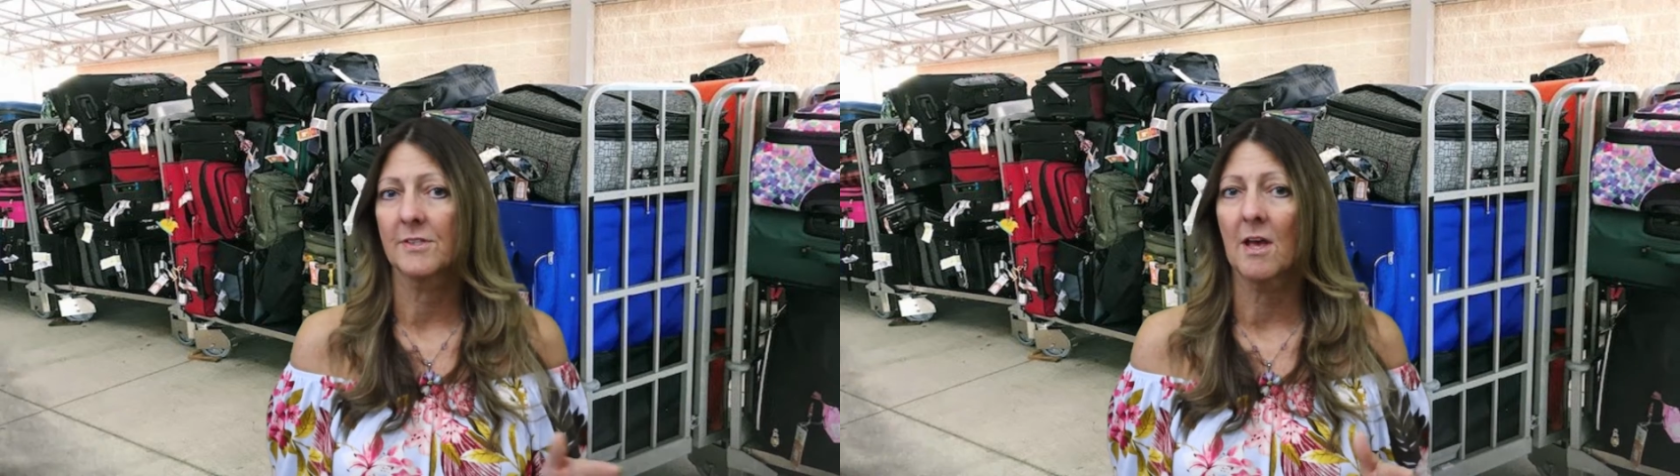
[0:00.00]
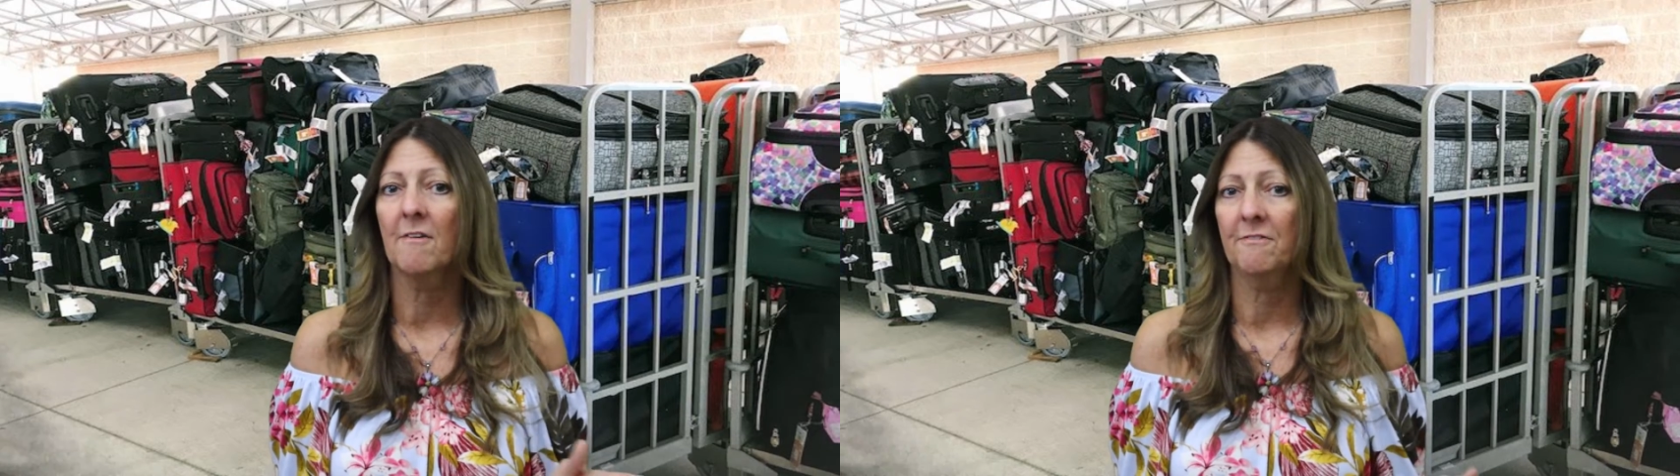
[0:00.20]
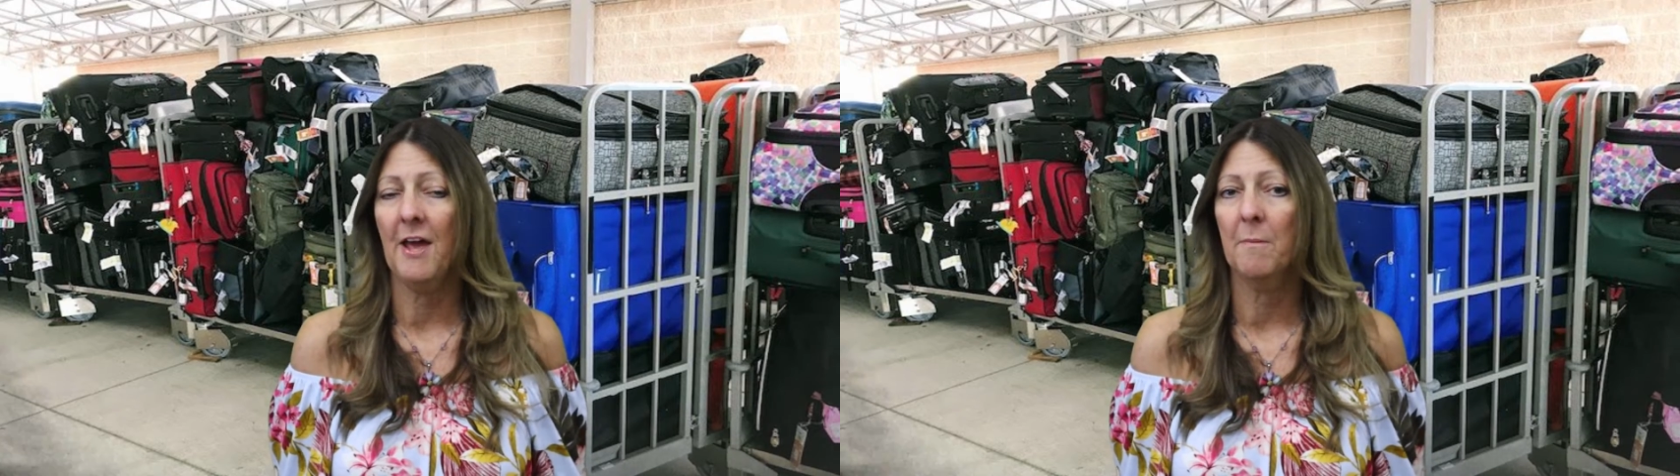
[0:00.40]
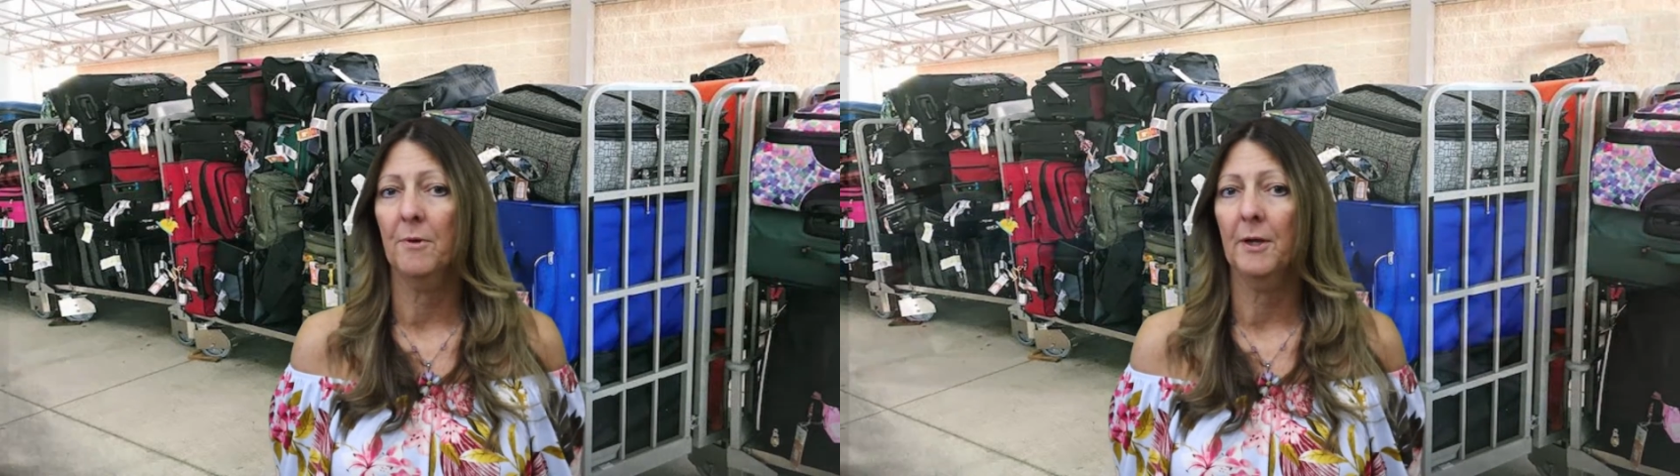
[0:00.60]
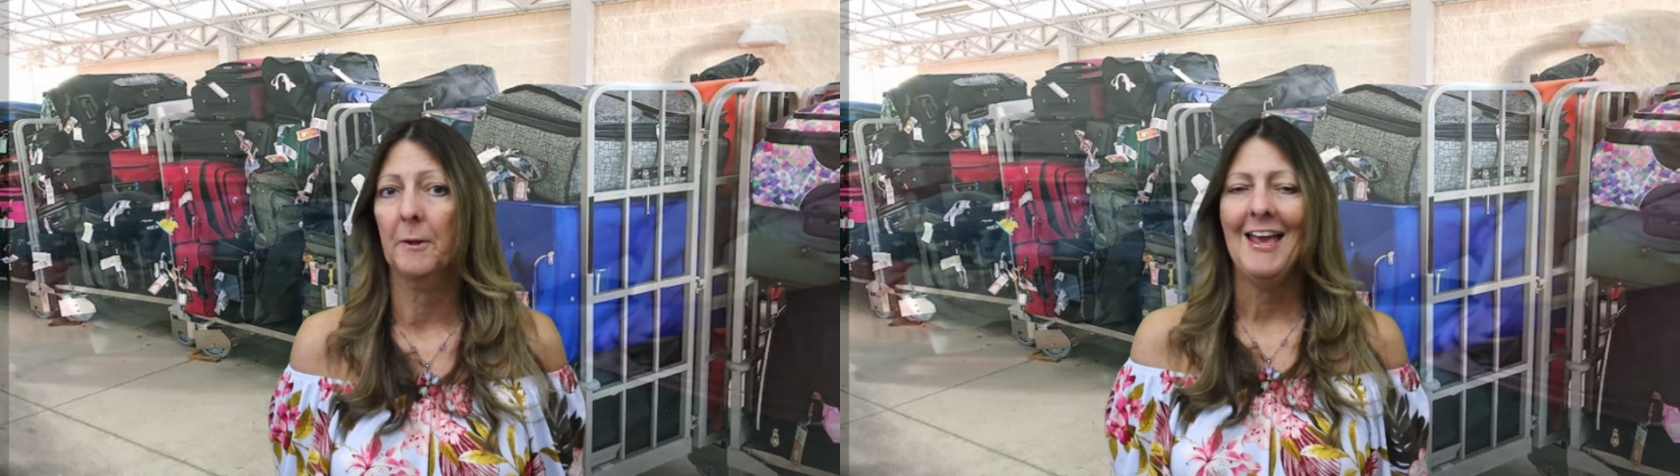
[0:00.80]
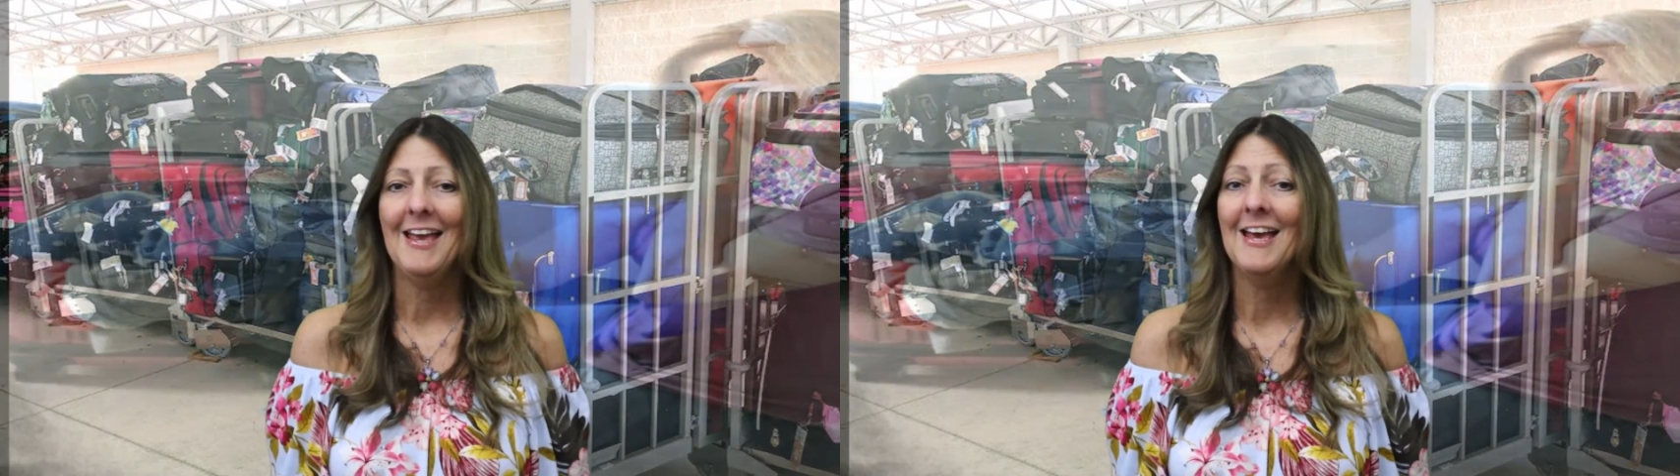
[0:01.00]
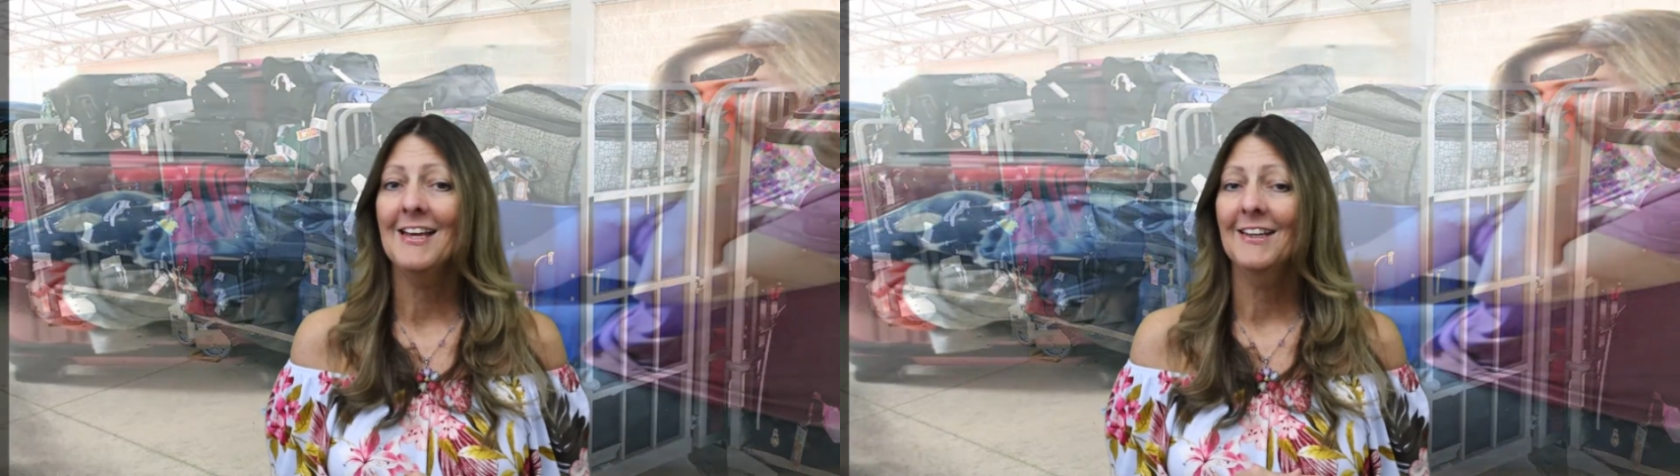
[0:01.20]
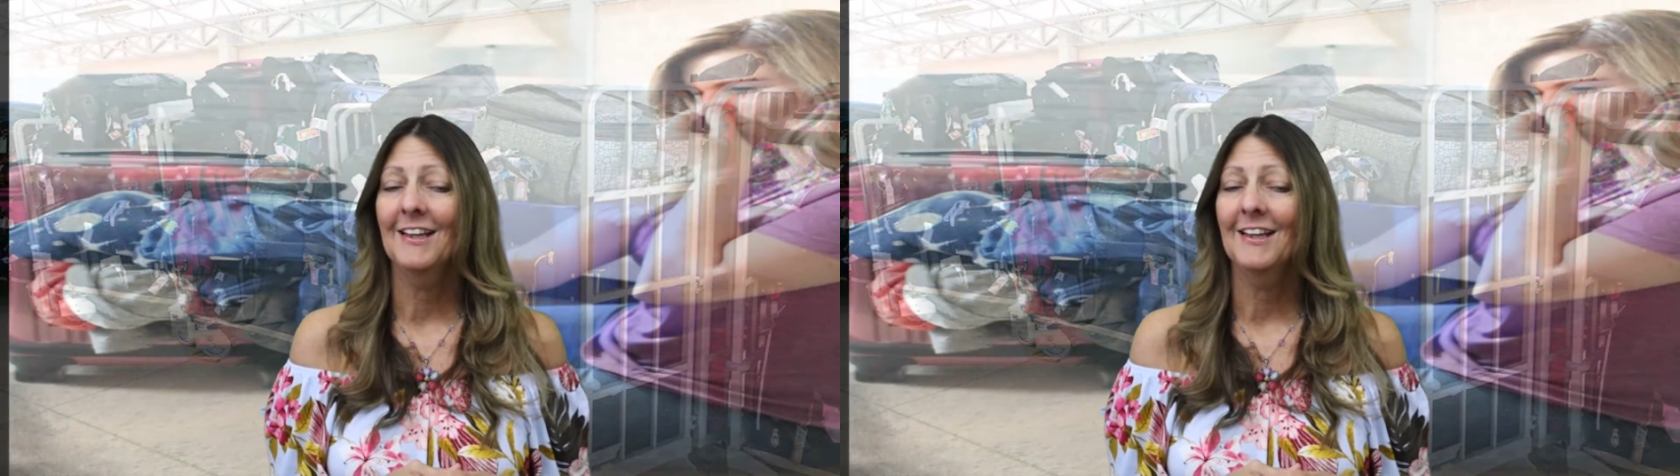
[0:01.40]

soft fabric. And